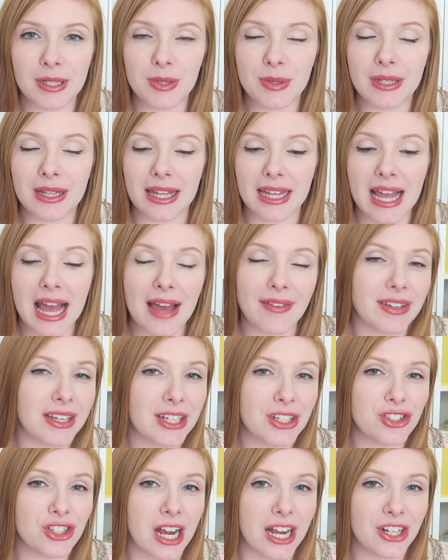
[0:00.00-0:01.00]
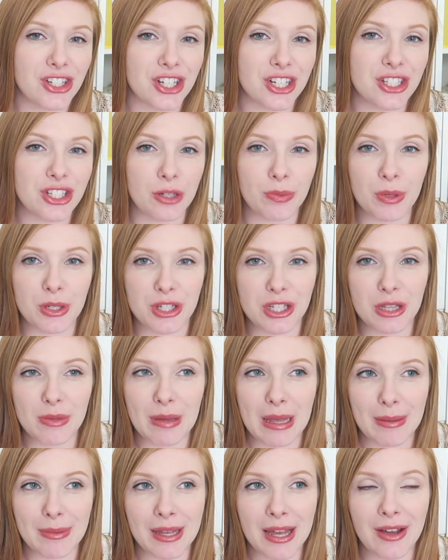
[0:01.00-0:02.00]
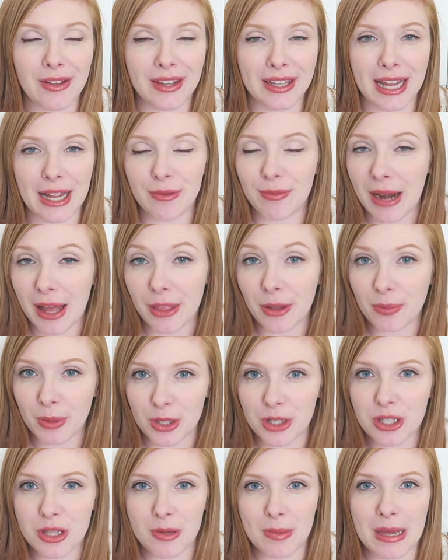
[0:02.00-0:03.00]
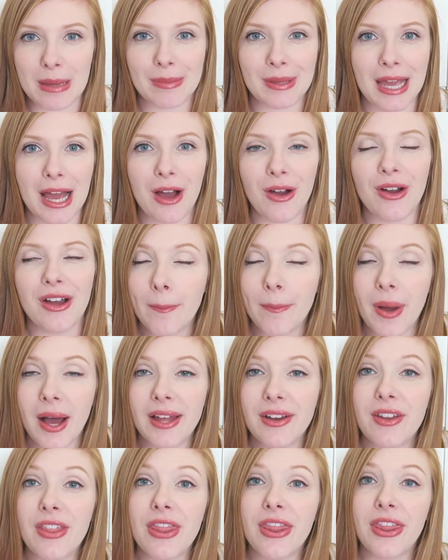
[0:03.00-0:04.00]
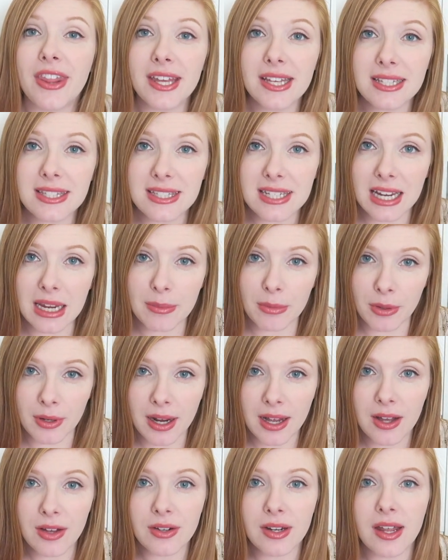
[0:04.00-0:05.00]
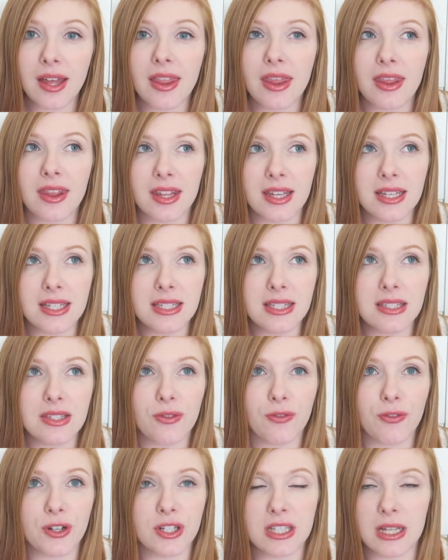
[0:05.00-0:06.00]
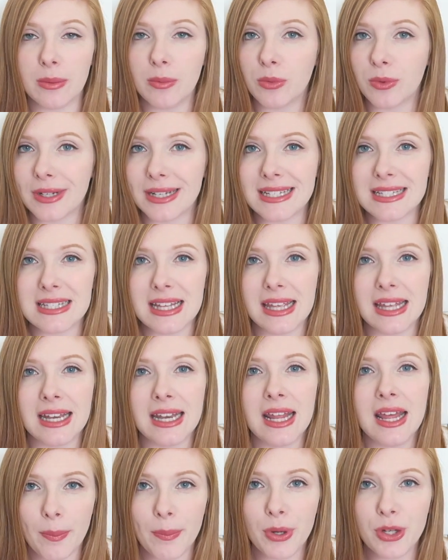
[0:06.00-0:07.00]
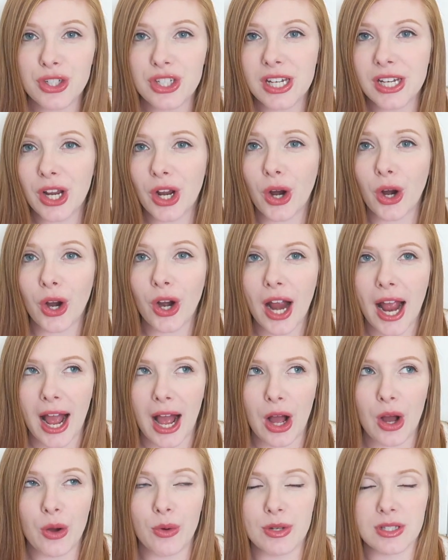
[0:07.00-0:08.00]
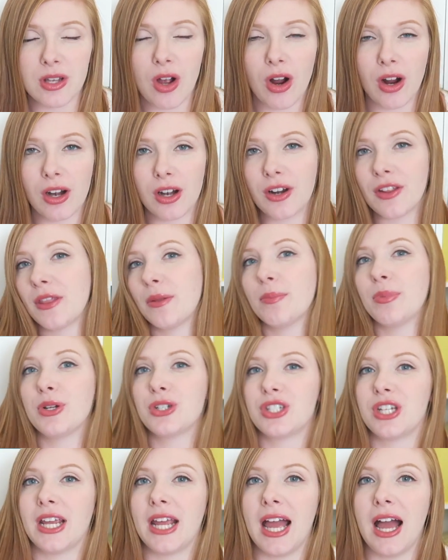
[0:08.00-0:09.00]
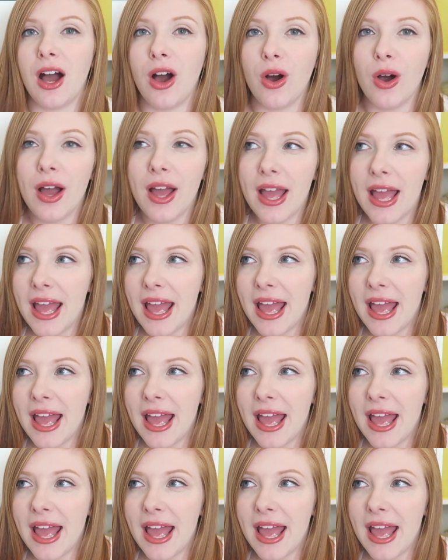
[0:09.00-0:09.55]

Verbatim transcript: Between like having contractions or pushing the baby out, like I'd rather push the baby out. But this time around, this, for some reason, pushing her out was harder than pushing out